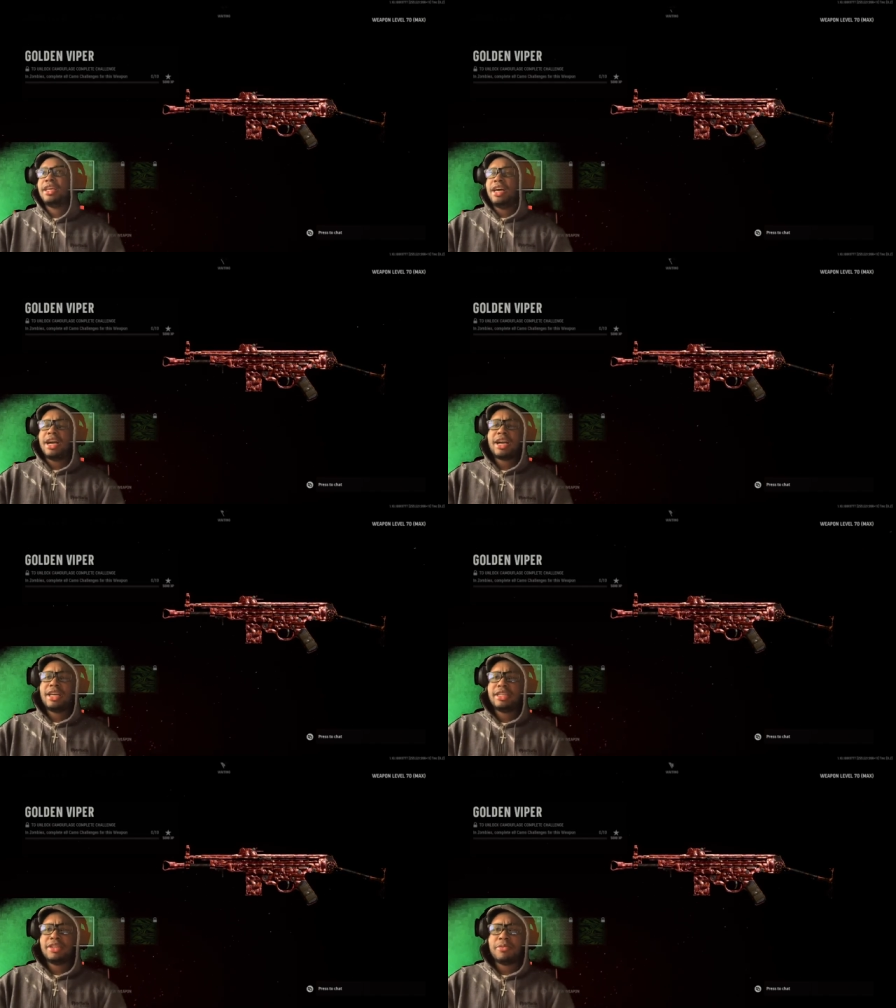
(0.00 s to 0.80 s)
I
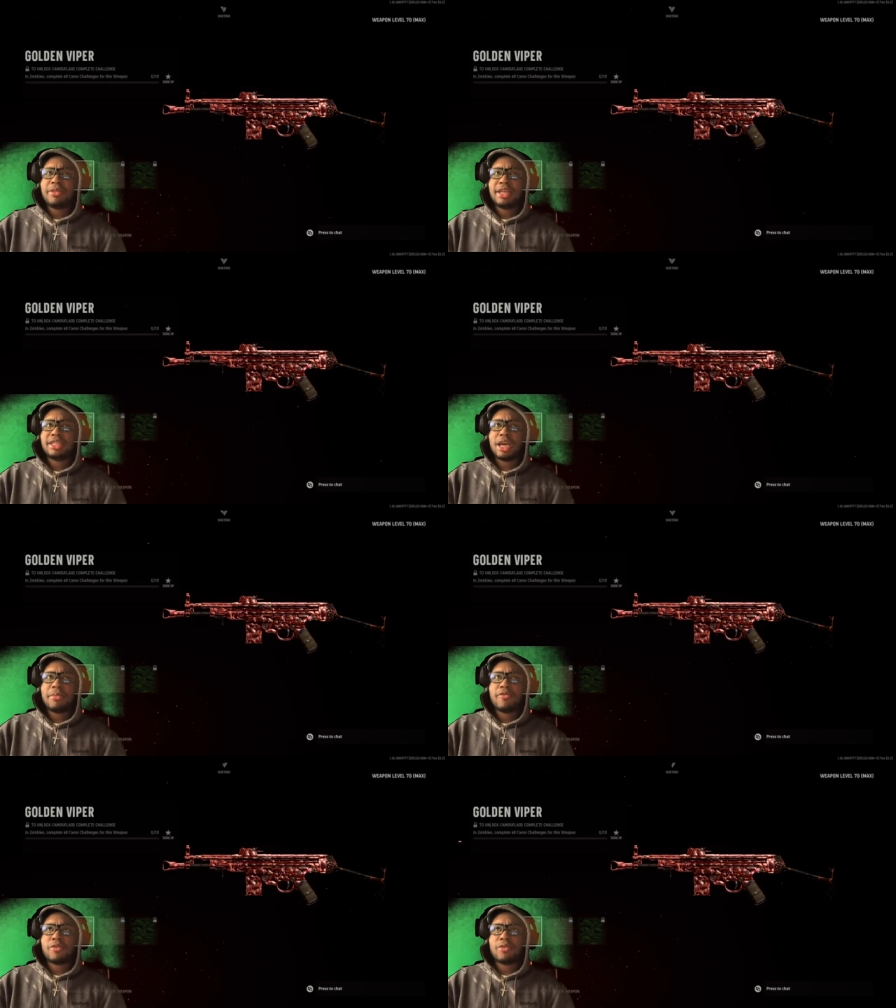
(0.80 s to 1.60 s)
got, you know, Plague
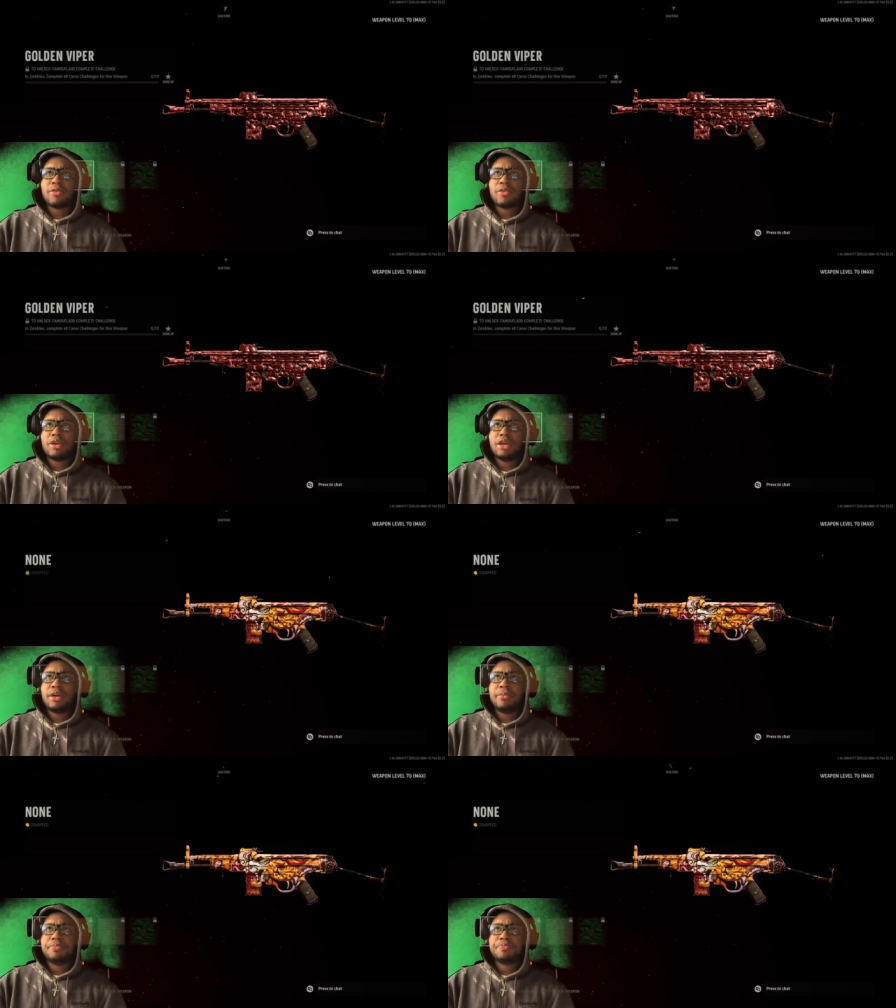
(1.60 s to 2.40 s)
Diamond for
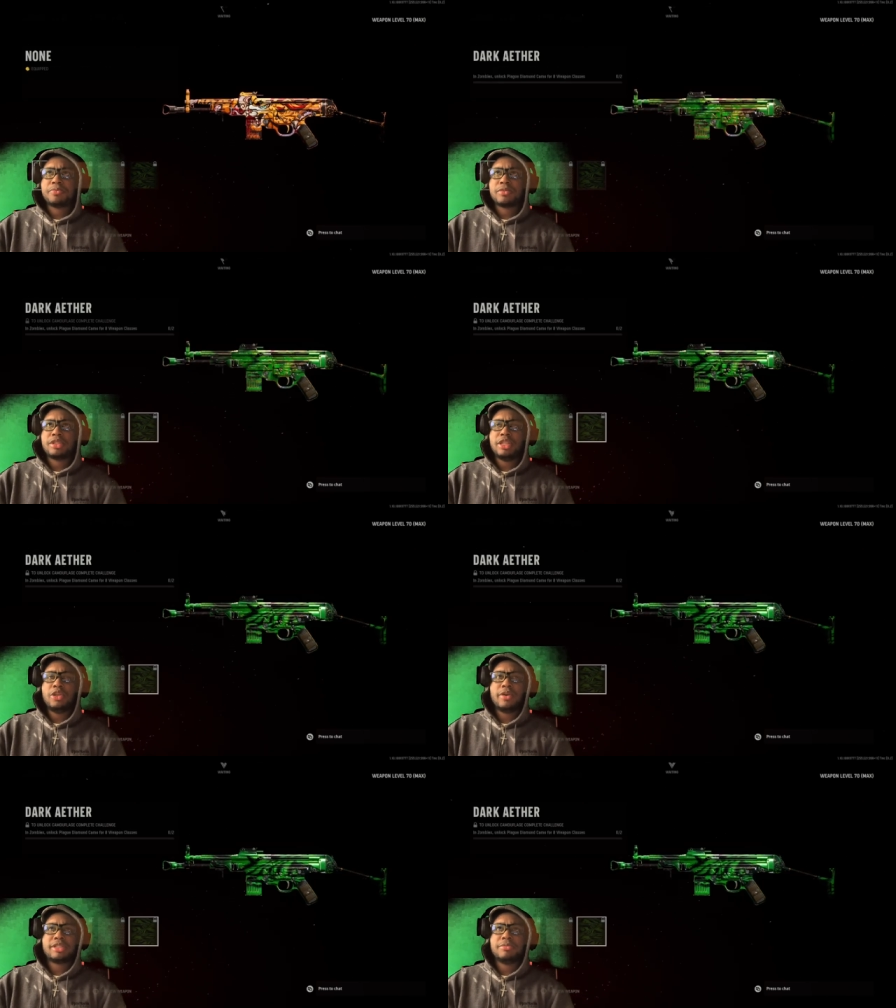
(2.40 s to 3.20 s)
um, the
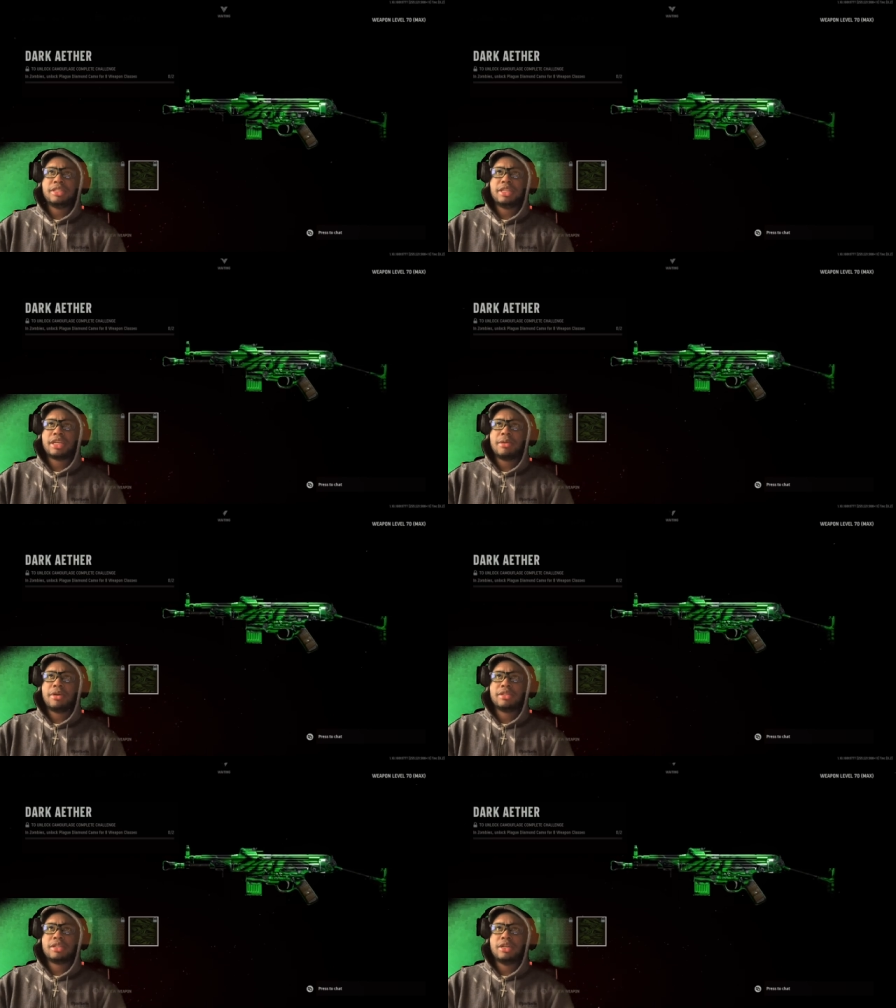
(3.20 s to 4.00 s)
new SMG that came
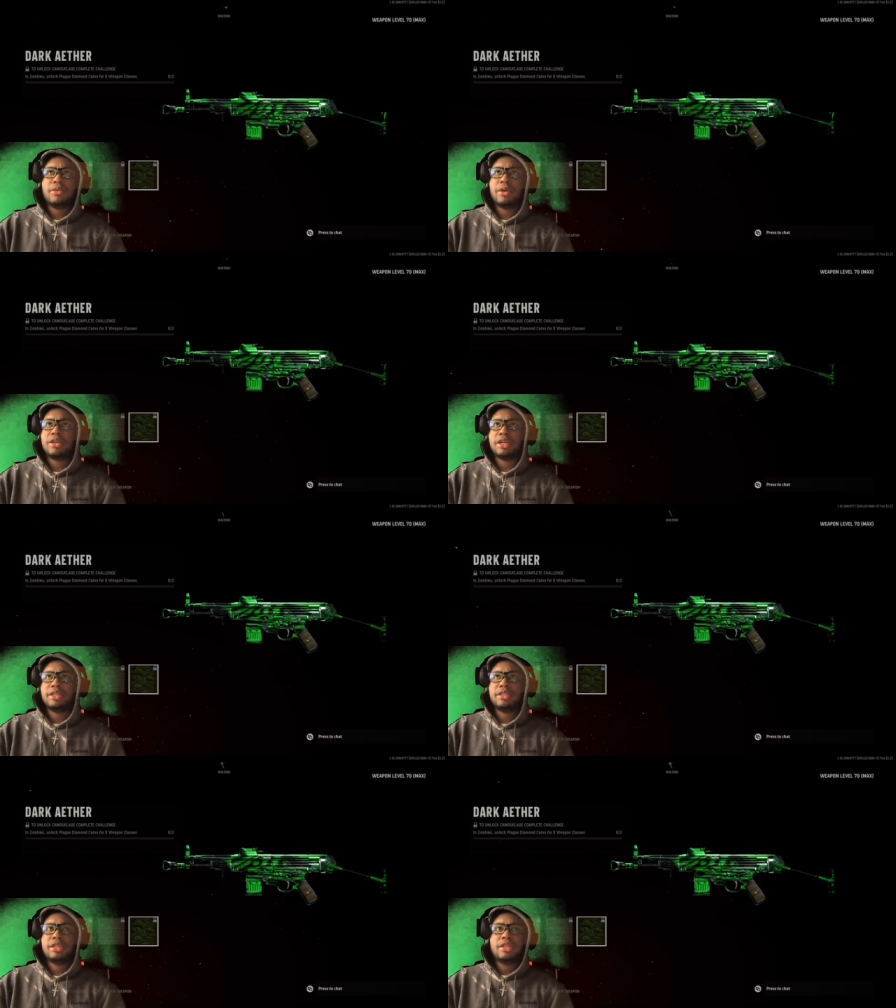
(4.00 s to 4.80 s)
out, the
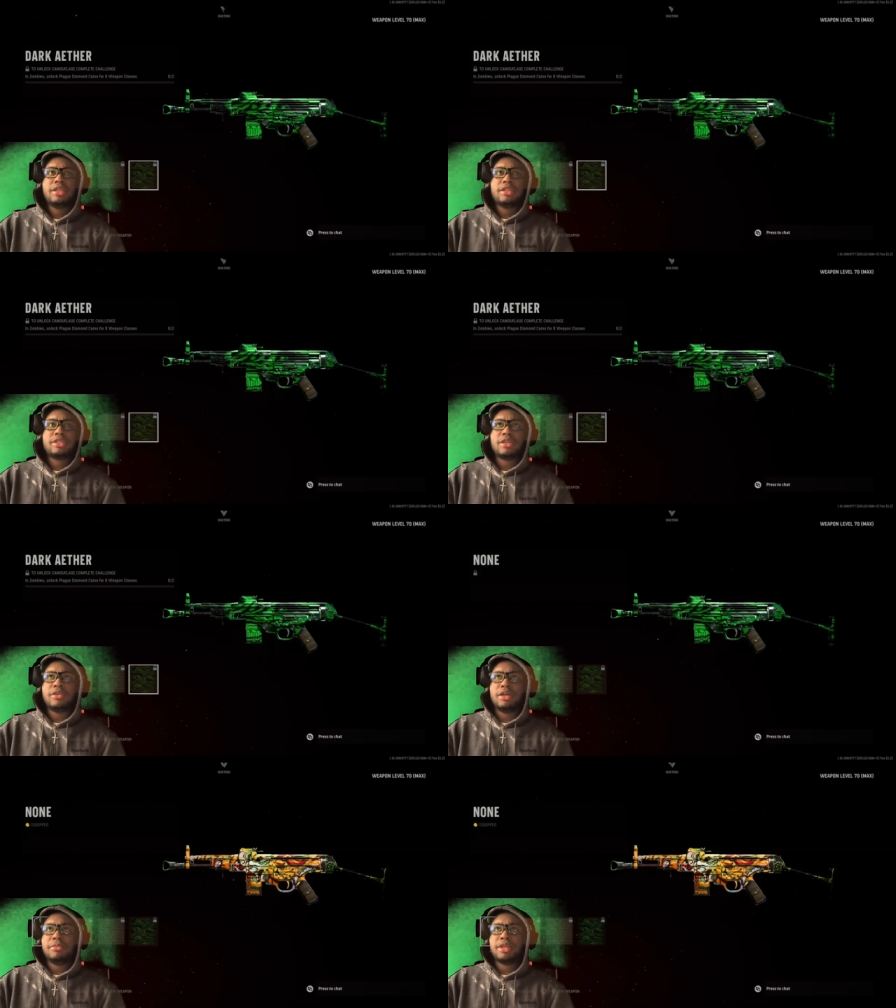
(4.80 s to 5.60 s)
Welgun. So
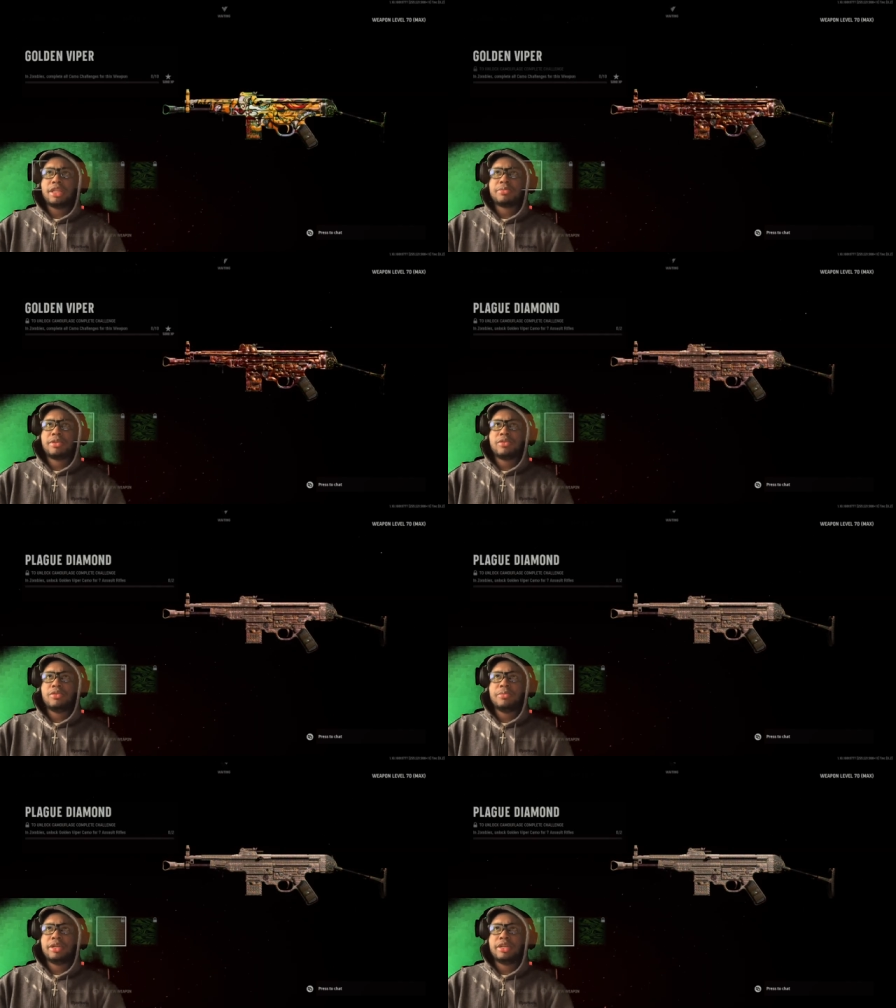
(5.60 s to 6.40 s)
um, that looks pretty
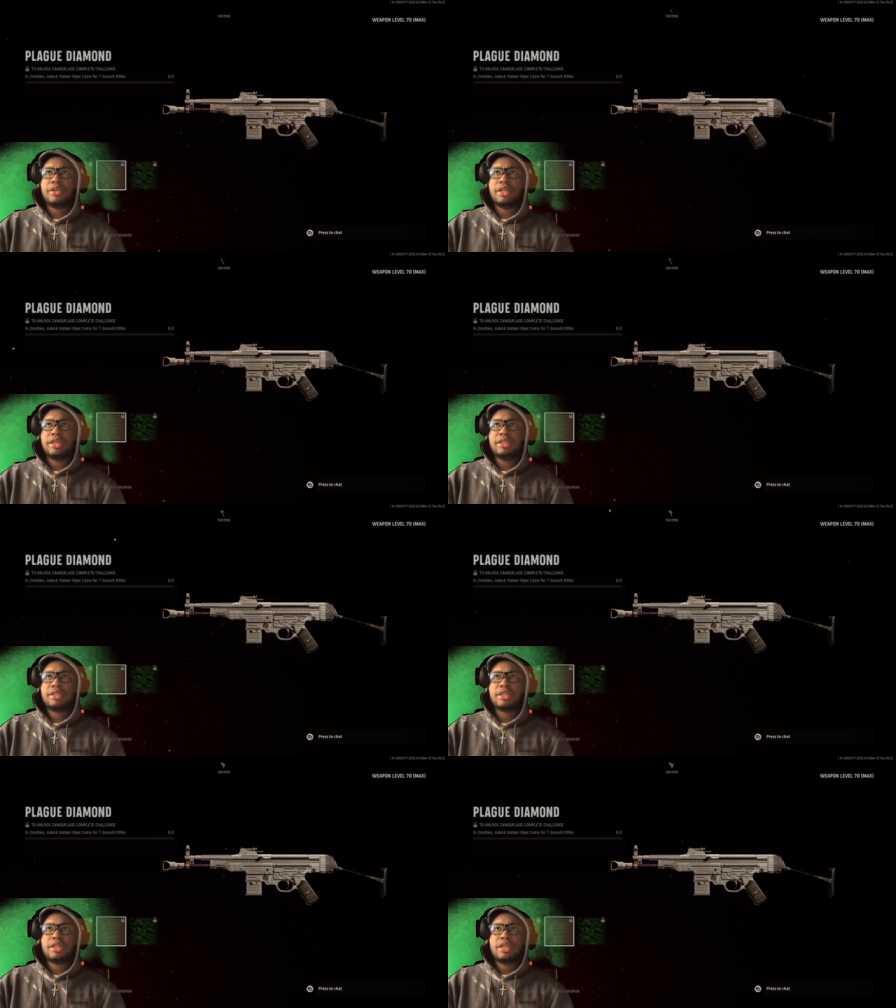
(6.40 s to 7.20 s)
cool, but here it is.